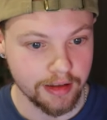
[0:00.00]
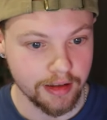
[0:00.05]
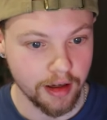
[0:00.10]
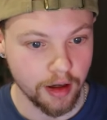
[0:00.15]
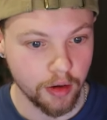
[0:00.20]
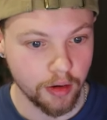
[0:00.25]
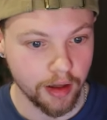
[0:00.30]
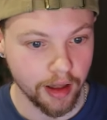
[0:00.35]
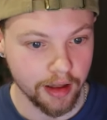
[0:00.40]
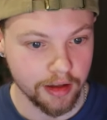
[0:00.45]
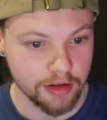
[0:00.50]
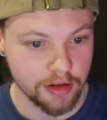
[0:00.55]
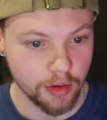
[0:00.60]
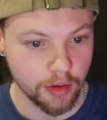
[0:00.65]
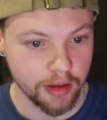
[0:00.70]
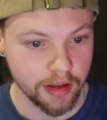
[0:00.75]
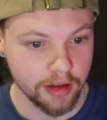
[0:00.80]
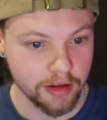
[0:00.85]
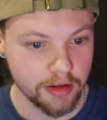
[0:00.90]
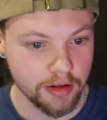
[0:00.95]
okay, so
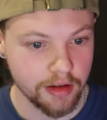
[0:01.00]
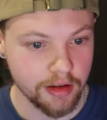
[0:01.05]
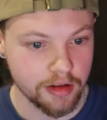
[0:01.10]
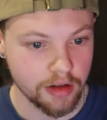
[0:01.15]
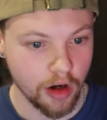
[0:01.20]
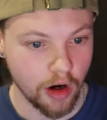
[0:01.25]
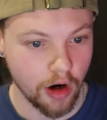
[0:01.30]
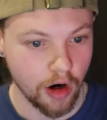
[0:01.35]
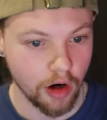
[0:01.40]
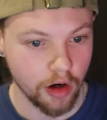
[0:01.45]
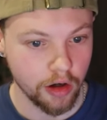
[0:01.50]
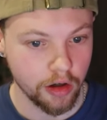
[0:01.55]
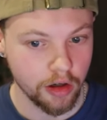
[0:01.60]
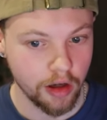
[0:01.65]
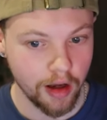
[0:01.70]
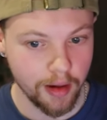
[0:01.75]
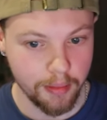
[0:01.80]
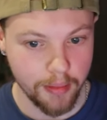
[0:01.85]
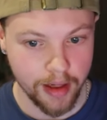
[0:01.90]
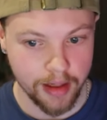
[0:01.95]
here this R
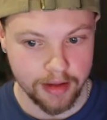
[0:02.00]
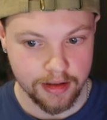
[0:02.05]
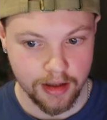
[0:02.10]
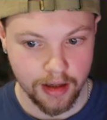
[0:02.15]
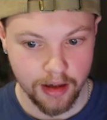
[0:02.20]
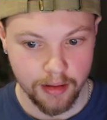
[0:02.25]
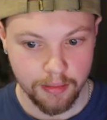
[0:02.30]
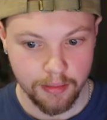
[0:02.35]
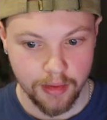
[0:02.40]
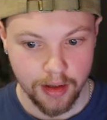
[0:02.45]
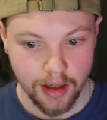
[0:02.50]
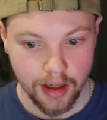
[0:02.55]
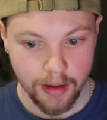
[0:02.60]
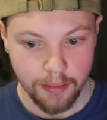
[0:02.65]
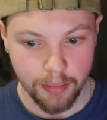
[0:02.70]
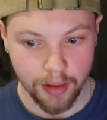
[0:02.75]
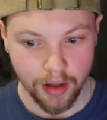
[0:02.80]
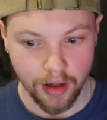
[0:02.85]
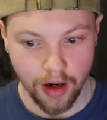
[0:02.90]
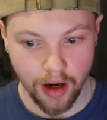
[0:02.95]
got messed up,
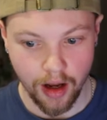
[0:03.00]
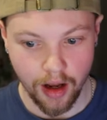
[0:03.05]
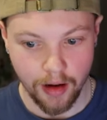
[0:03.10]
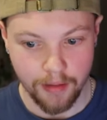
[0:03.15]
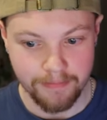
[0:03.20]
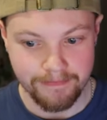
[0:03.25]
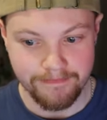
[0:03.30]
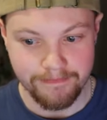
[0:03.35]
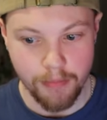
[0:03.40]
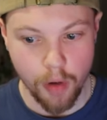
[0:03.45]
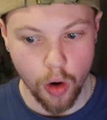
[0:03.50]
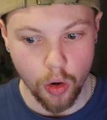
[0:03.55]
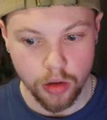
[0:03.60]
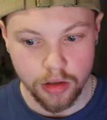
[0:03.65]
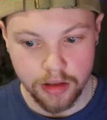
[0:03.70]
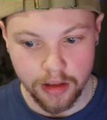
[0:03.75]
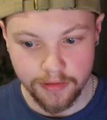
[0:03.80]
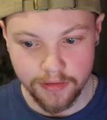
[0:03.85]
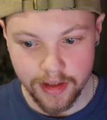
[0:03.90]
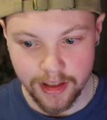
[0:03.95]
but
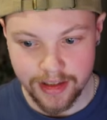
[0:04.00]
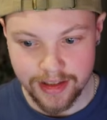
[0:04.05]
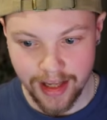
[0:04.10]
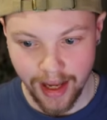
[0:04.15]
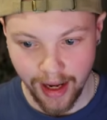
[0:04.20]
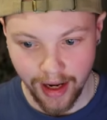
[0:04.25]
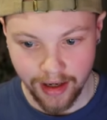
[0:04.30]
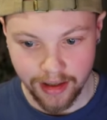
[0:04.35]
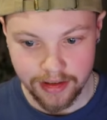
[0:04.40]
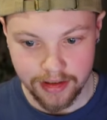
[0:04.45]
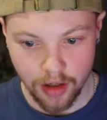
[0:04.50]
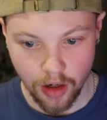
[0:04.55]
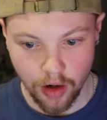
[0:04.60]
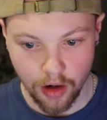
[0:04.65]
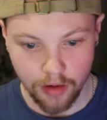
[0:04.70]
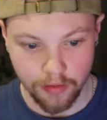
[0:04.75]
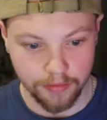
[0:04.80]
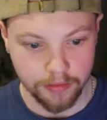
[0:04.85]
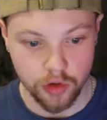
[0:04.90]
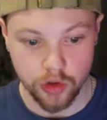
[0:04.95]
most of the text,
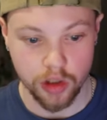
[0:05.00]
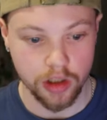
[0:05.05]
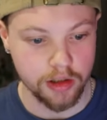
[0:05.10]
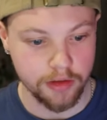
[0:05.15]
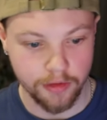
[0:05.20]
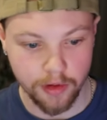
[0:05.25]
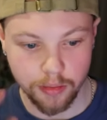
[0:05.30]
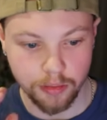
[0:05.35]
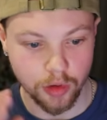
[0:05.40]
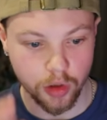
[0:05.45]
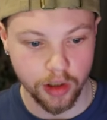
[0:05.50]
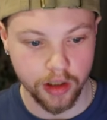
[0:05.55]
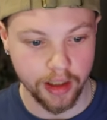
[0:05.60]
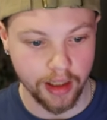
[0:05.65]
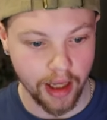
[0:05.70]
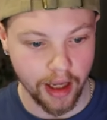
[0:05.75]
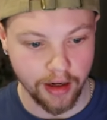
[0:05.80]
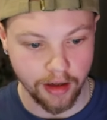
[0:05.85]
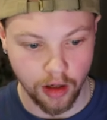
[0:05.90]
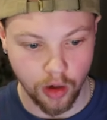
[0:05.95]
just from
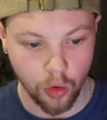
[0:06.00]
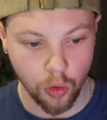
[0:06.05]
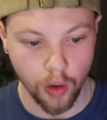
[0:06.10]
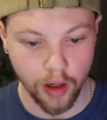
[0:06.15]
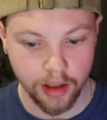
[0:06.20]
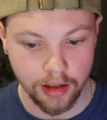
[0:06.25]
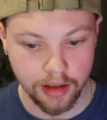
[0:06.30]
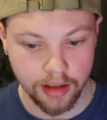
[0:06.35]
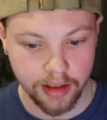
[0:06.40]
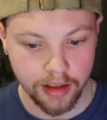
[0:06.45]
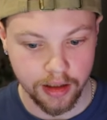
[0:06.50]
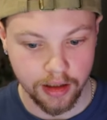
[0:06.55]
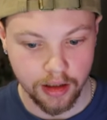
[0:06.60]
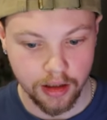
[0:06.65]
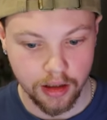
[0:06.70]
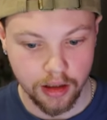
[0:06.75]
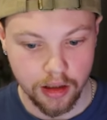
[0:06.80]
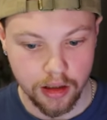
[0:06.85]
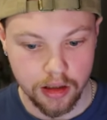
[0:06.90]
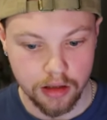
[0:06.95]
looking at it quickly,
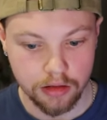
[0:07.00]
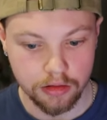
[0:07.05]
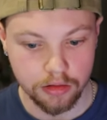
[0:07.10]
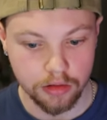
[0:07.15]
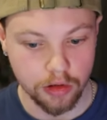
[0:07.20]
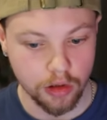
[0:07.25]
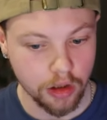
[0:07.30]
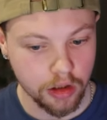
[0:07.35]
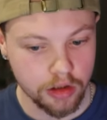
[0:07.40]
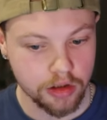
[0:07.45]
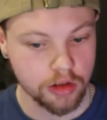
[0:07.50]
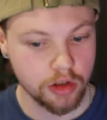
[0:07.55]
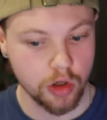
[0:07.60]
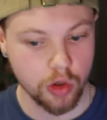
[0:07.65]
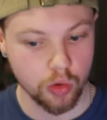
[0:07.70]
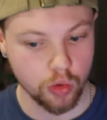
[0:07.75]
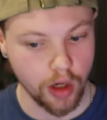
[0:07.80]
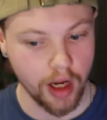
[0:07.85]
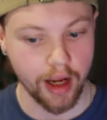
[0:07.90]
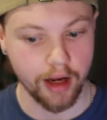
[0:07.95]
looks
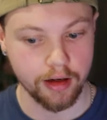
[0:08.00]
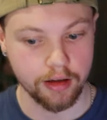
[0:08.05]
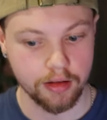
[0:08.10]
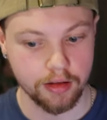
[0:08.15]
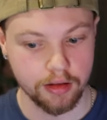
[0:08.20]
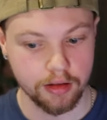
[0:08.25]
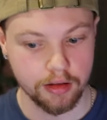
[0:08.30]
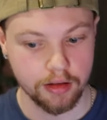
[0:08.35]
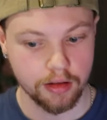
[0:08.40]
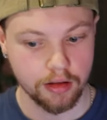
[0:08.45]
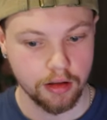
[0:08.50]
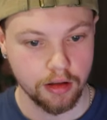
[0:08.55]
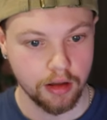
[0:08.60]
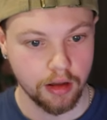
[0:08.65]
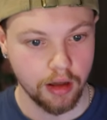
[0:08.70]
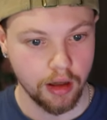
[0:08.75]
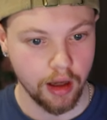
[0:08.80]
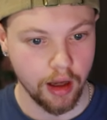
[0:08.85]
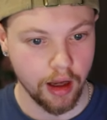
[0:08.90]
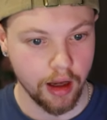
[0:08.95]
correct.
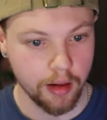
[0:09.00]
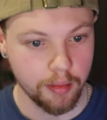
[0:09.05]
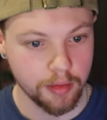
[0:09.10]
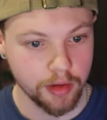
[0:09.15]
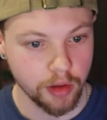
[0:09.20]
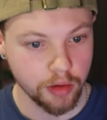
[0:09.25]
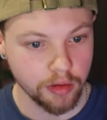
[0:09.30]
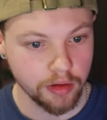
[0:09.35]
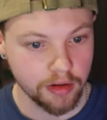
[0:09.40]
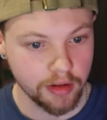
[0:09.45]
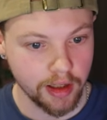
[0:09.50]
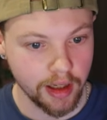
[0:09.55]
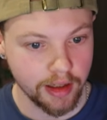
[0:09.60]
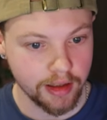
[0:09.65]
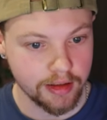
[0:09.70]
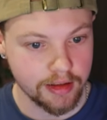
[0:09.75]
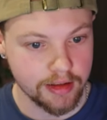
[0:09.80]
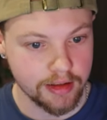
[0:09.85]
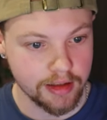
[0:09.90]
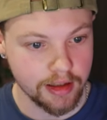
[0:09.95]
The only thing I
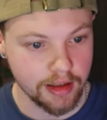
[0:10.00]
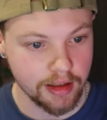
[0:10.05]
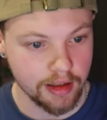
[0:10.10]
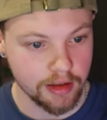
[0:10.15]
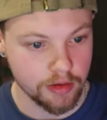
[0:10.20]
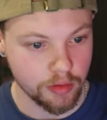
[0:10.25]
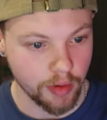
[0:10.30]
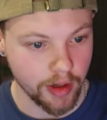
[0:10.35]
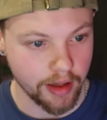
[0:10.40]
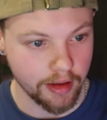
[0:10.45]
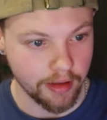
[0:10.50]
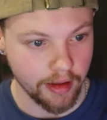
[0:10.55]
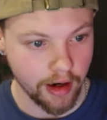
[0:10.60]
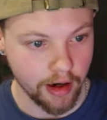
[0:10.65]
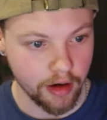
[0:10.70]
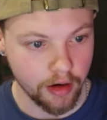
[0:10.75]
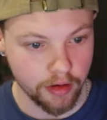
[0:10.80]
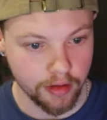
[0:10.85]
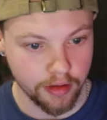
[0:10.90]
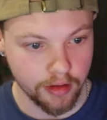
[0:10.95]
can see is right
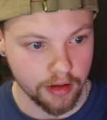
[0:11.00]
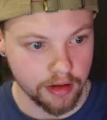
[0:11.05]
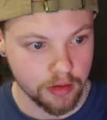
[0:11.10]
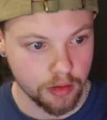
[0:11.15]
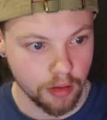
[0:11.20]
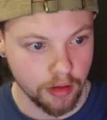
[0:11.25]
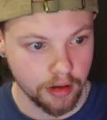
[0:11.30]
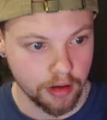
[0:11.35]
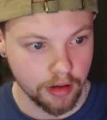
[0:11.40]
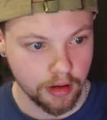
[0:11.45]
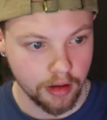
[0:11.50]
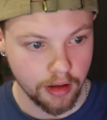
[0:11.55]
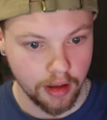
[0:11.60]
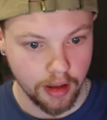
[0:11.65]
there on this one.